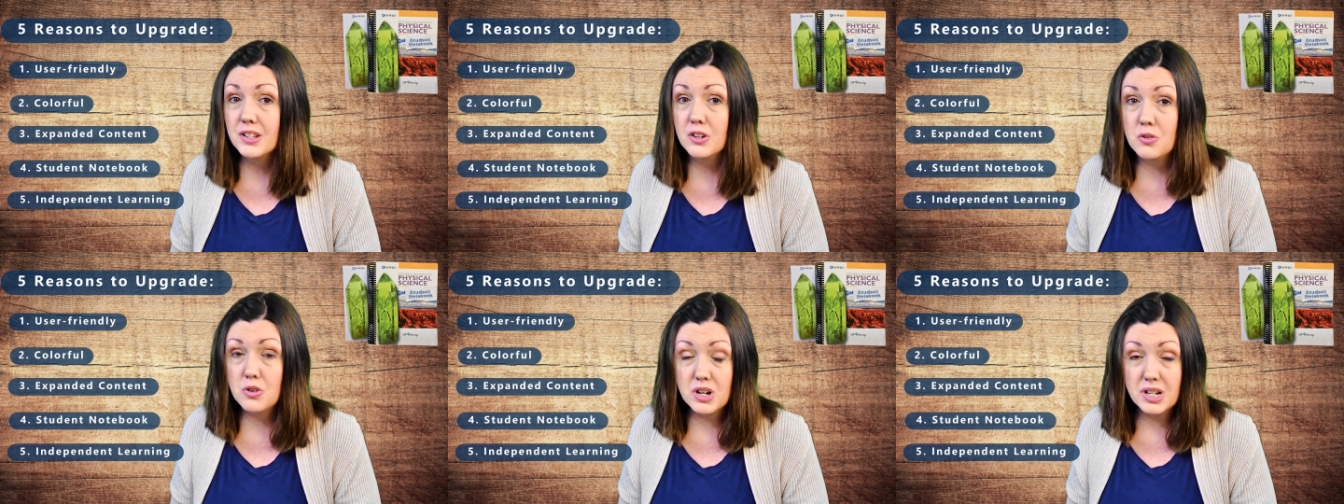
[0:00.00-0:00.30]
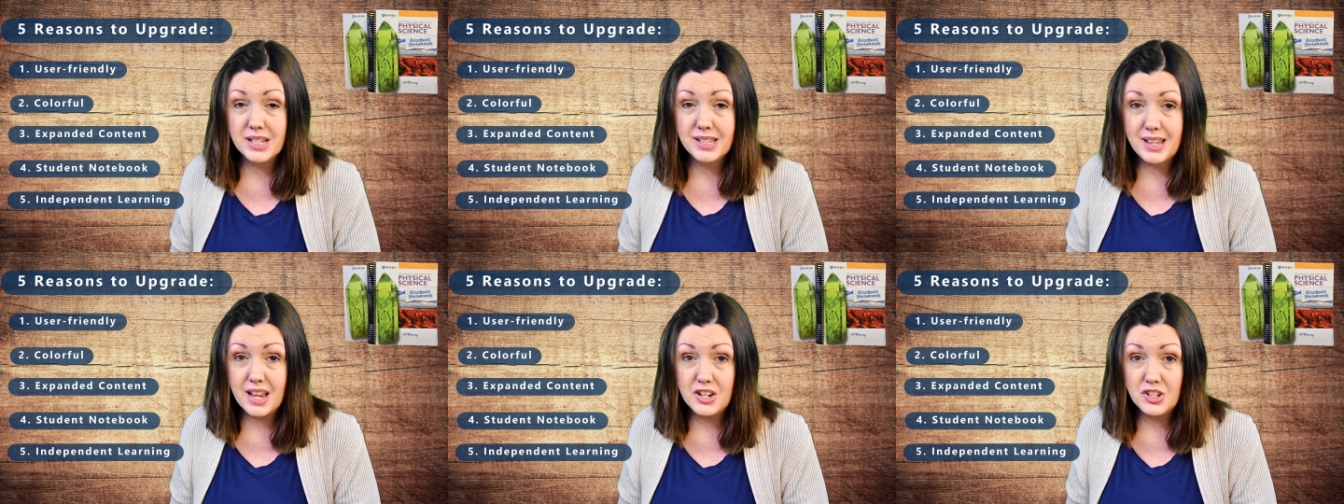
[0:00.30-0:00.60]
and
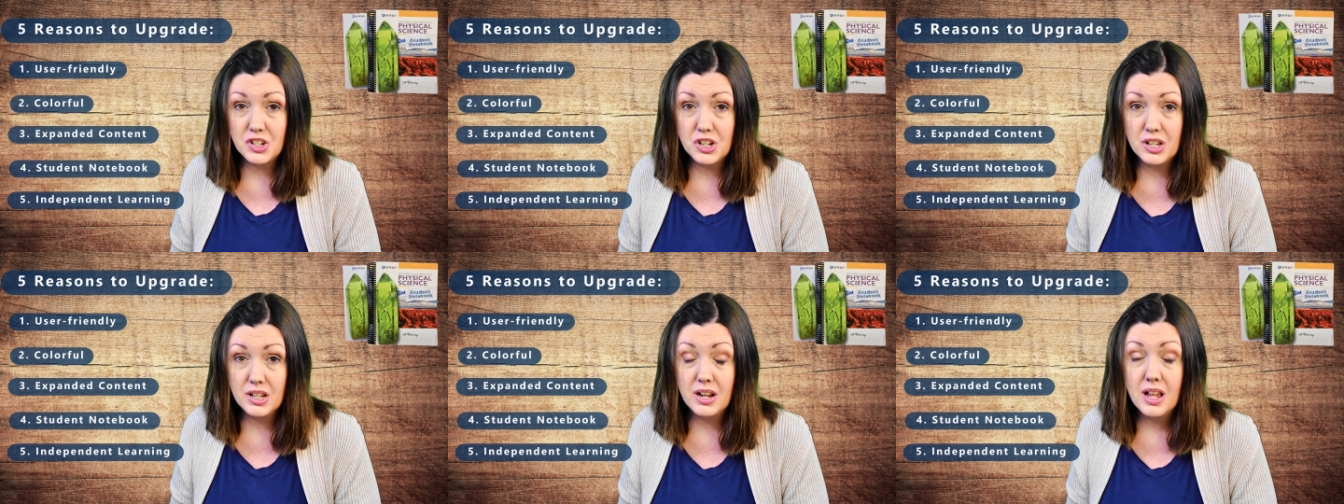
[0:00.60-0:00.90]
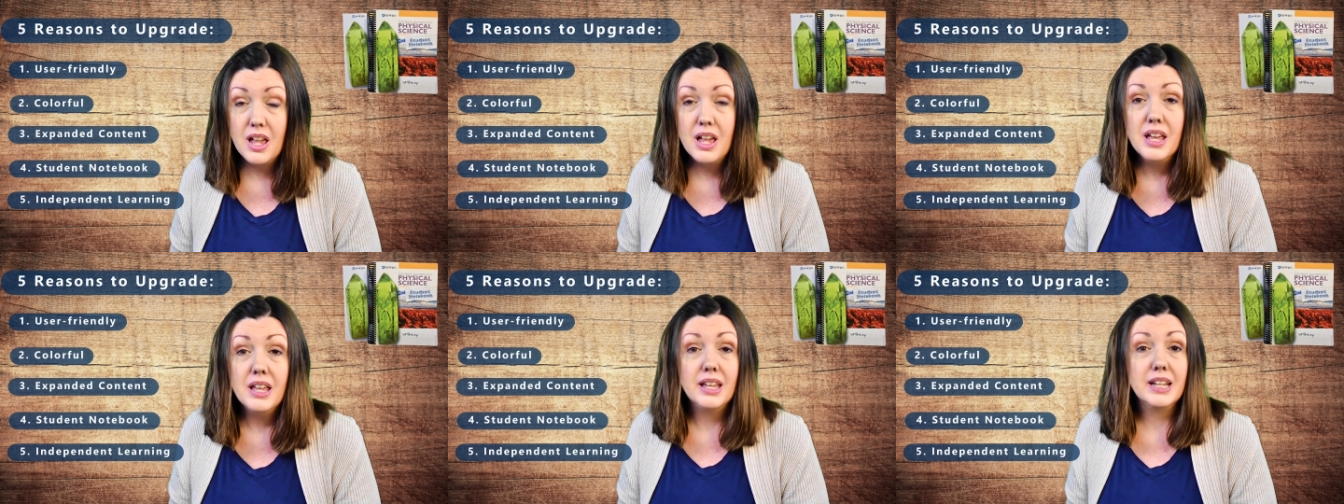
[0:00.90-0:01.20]
organization,
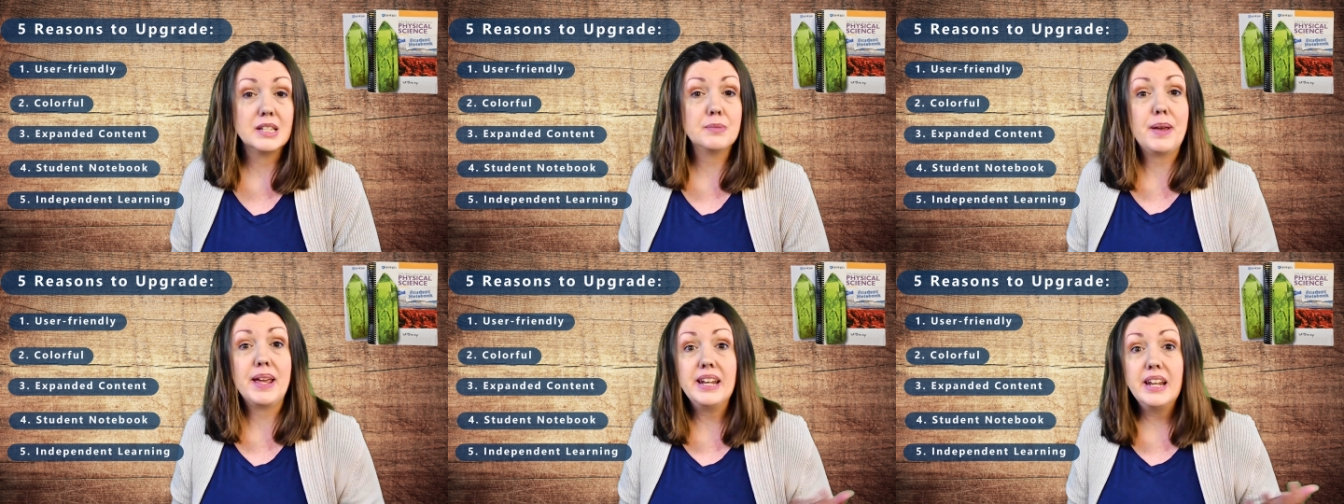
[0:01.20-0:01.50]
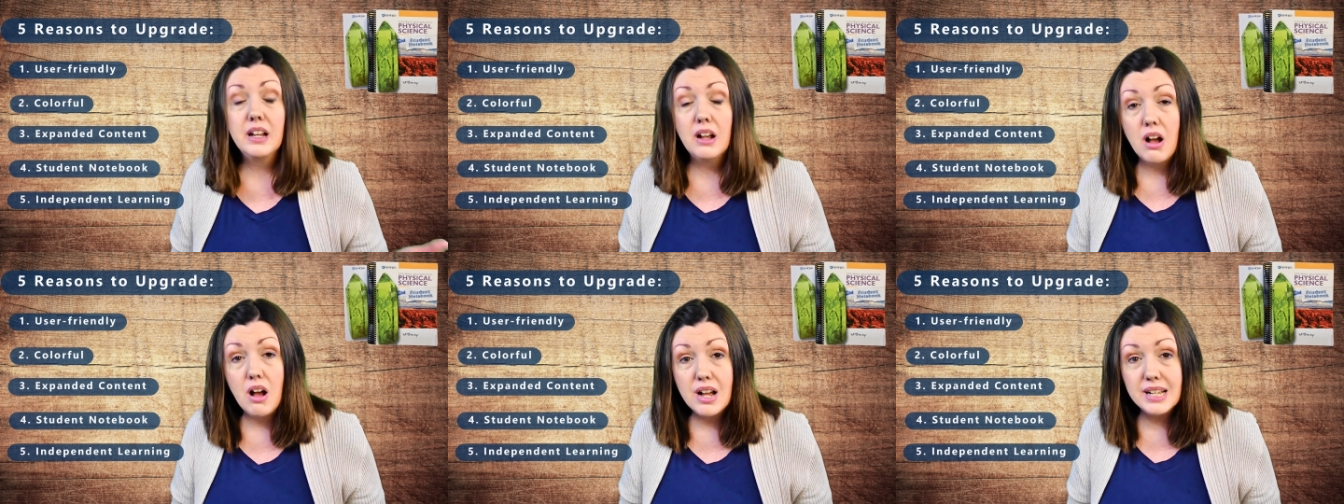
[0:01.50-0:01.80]

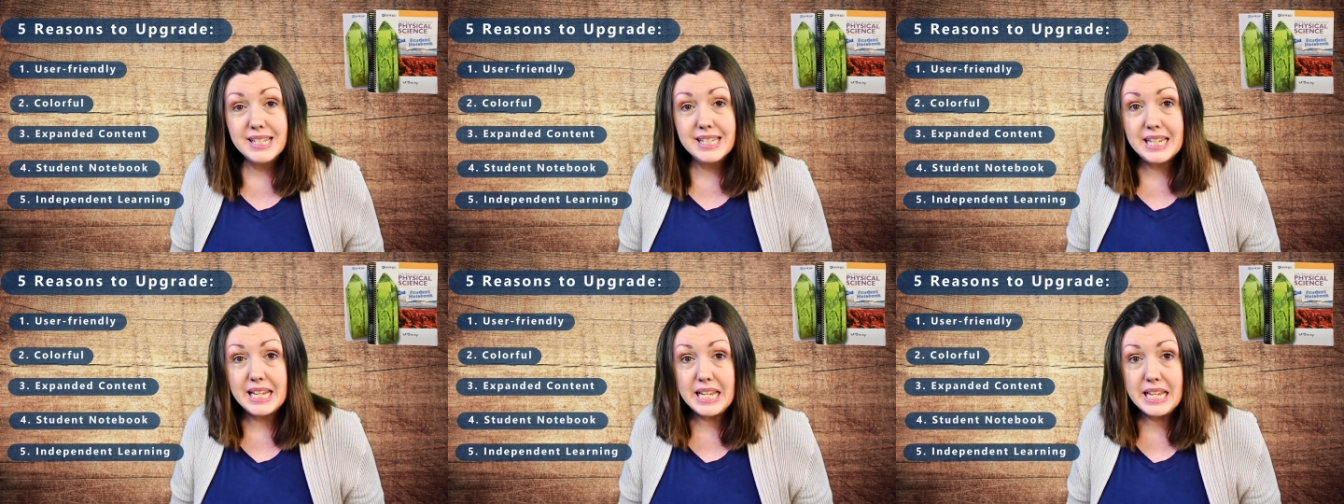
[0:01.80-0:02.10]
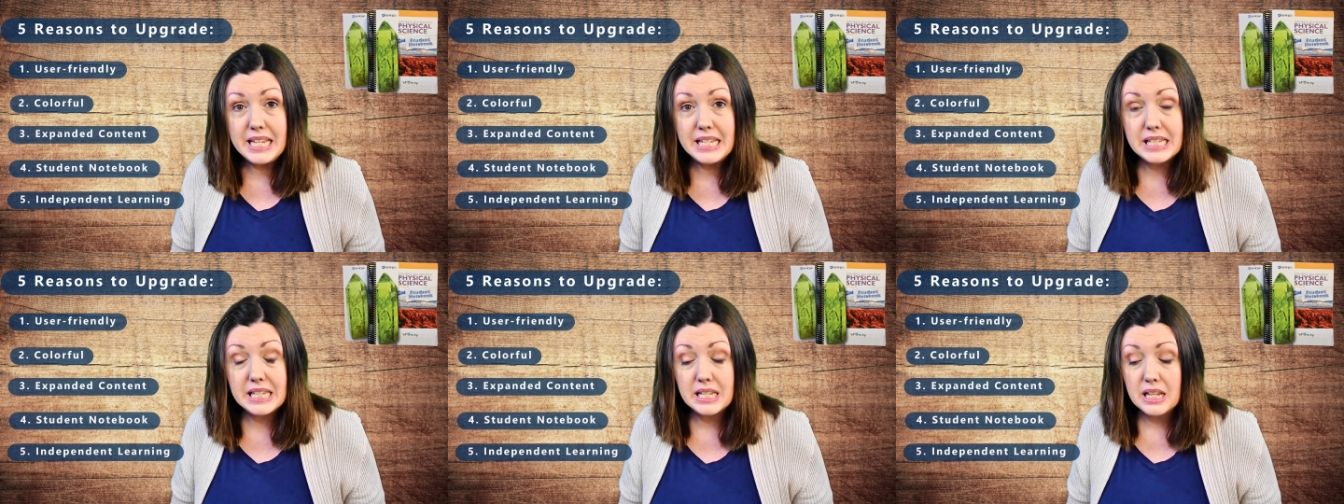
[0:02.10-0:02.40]
expanded
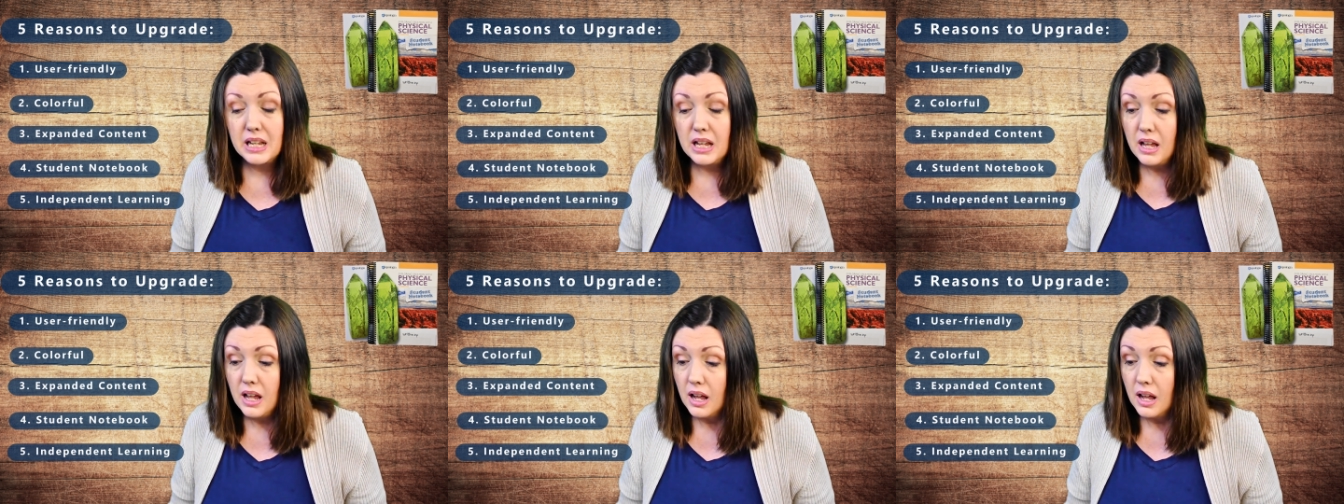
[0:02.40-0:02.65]
content,